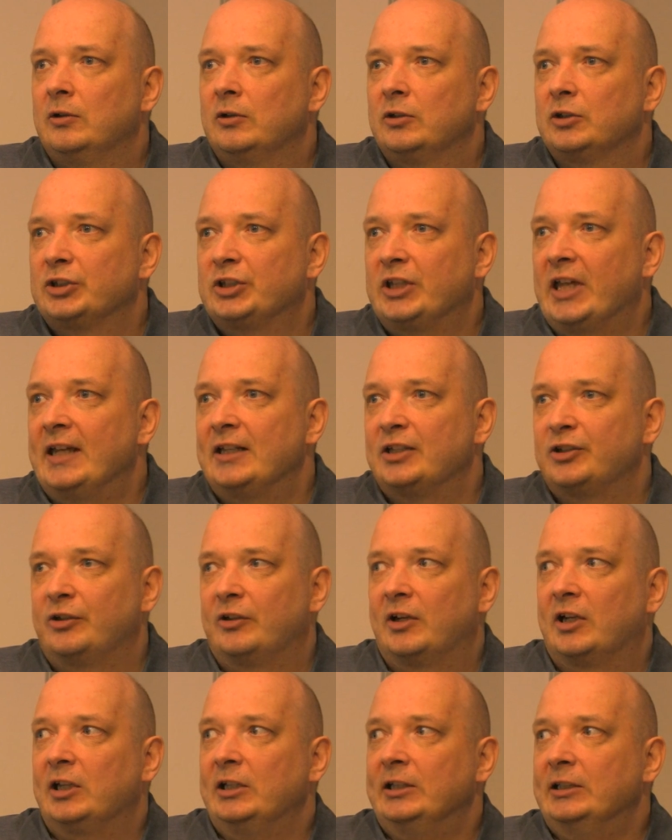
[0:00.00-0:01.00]

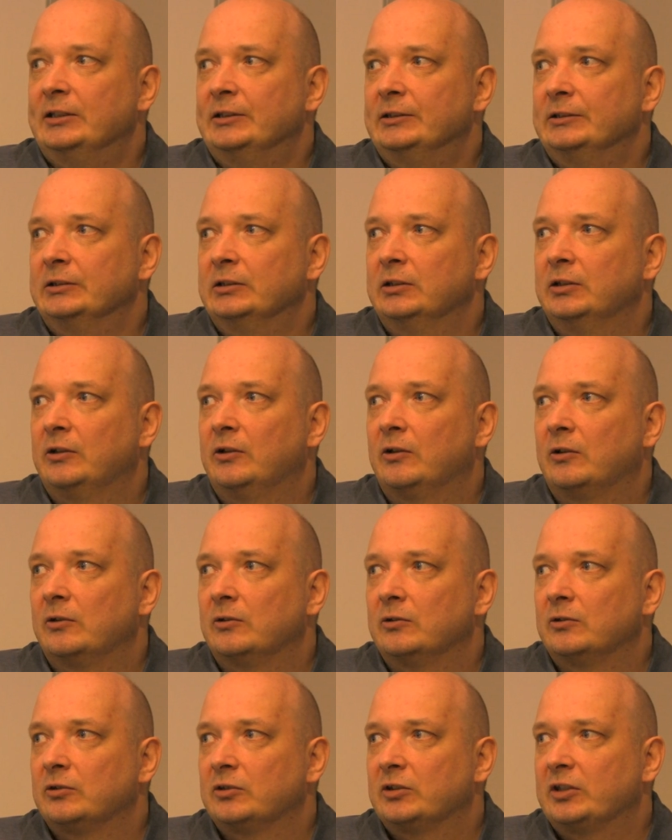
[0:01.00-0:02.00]
stationary or
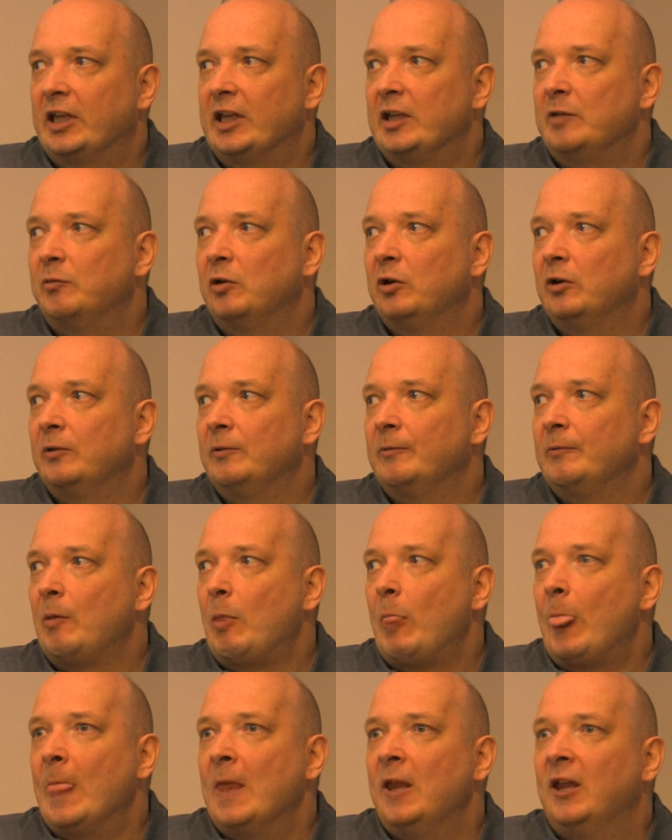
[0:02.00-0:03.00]
stable.
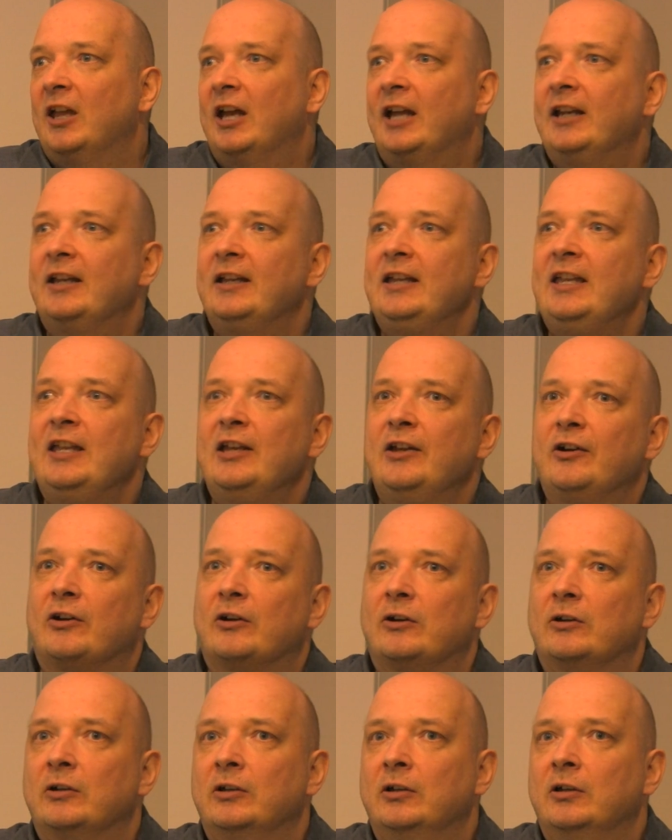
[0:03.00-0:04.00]
And
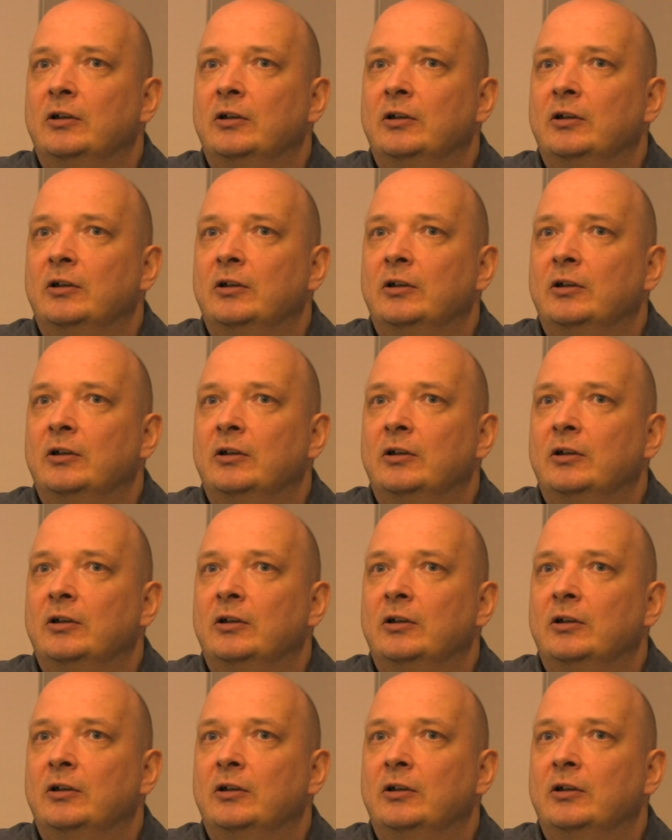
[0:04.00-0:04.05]
here